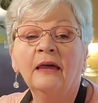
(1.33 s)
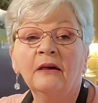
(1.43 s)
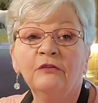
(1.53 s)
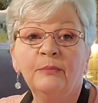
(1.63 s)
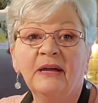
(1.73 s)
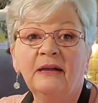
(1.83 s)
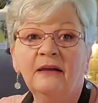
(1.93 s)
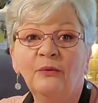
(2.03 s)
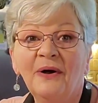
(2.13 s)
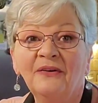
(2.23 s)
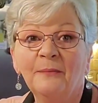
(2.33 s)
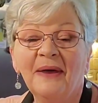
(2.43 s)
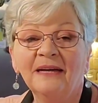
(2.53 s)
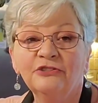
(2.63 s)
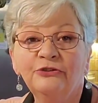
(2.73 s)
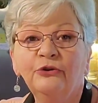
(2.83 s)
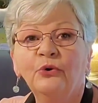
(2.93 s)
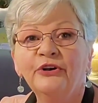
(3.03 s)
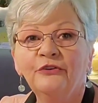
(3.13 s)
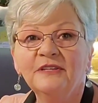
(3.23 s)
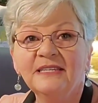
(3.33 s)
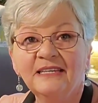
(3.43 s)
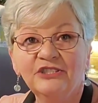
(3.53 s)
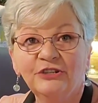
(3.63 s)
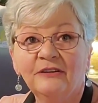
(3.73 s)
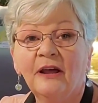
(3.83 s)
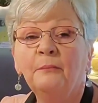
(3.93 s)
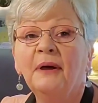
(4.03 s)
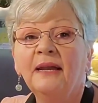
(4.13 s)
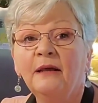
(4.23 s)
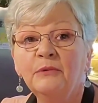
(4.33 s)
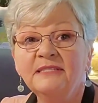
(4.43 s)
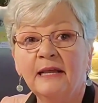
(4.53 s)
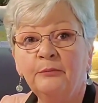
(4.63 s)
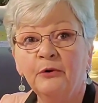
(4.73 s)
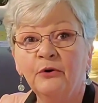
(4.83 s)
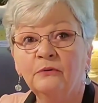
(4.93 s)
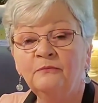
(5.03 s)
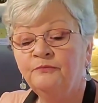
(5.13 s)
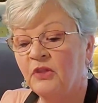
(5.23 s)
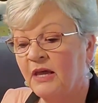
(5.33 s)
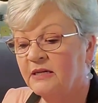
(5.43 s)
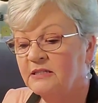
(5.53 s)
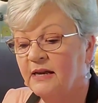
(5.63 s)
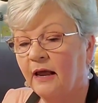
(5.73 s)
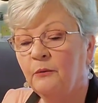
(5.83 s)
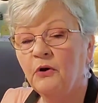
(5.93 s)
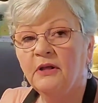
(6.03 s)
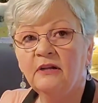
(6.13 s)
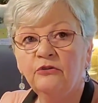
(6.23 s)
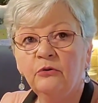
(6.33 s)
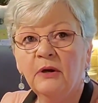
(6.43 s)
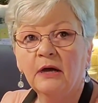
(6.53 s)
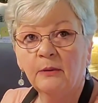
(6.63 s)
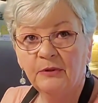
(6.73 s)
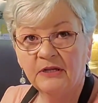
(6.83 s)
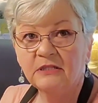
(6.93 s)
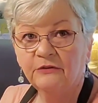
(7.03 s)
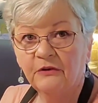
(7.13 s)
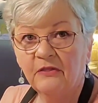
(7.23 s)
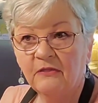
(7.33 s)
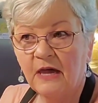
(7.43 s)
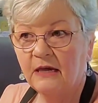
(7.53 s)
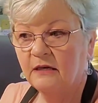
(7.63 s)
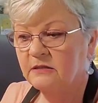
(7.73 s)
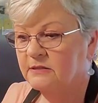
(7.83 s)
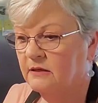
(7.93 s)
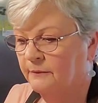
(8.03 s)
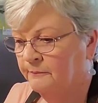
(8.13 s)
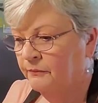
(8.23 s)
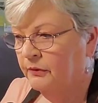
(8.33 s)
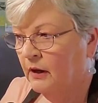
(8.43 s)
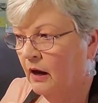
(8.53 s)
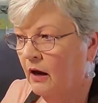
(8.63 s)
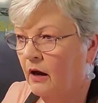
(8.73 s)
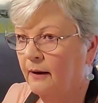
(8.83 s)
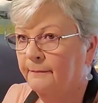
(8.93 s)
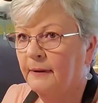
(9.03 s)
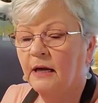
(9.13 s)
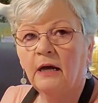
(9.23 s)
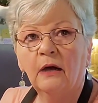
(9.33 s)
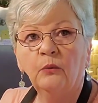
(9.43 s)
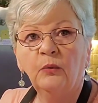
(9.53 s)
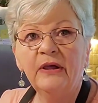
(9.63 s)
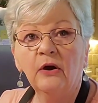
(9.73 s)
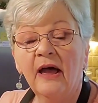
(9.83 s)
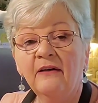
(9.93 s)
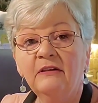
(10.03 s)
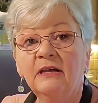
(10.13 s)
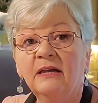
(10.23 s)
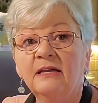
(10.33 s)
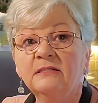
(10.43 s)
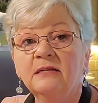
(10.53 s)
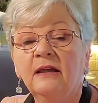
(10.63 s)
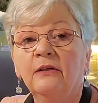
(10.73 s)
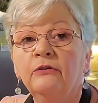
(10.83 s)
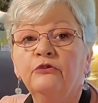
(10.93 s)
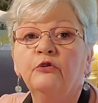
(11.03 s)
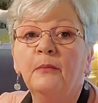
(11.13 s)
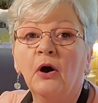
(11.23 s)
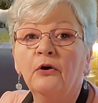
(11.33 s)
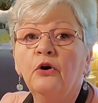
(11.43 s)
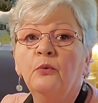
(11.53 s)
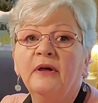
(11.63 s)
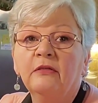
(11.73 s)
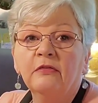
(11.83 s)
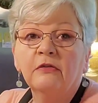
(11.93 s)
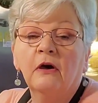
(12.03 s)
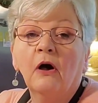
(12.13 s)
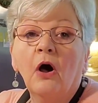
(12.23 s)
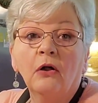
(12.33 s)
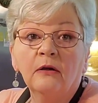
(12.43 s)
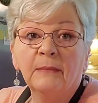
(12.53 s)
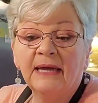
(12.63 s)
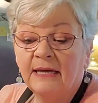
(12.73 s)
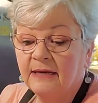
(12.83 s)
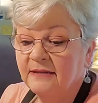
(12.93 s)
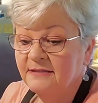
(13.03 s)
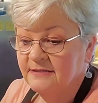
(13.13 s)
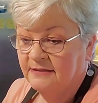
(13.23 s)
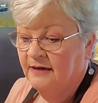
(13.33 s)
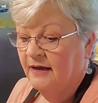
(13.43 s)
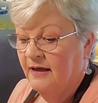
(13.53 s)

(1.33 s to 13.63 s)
Hey everybody, welcome back to Cordova's Kitchen. My name is April. Today we're going to do a couple of different things. We are having a get together tomorrow with all of my kids,